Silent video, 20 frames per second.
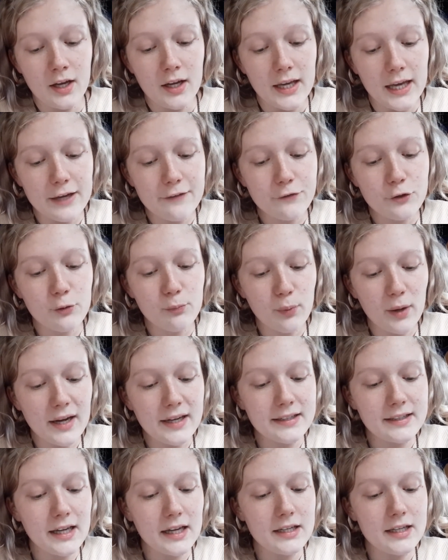If you
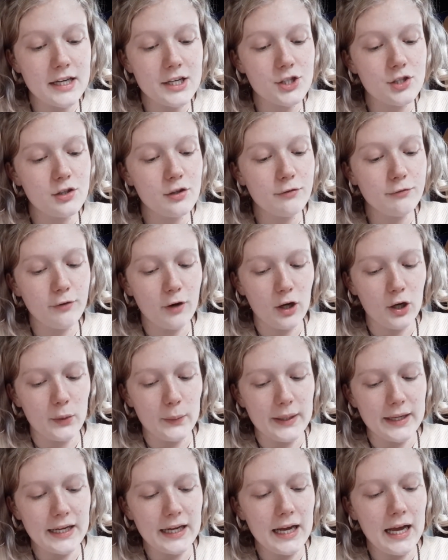break down each of the
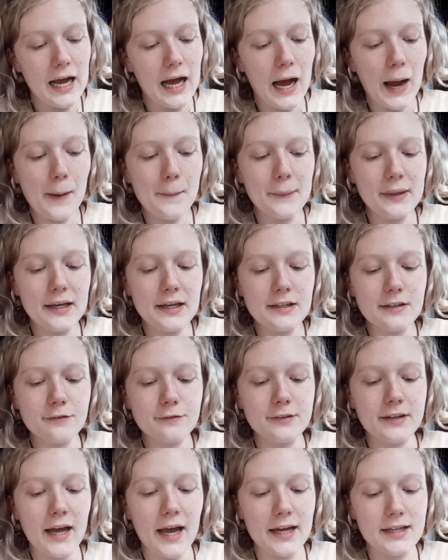following, how many
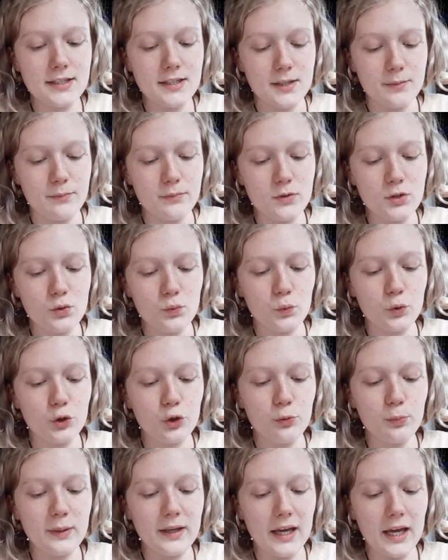different atoms would
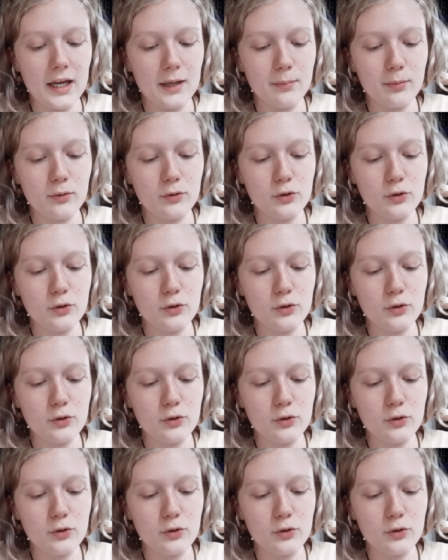you be able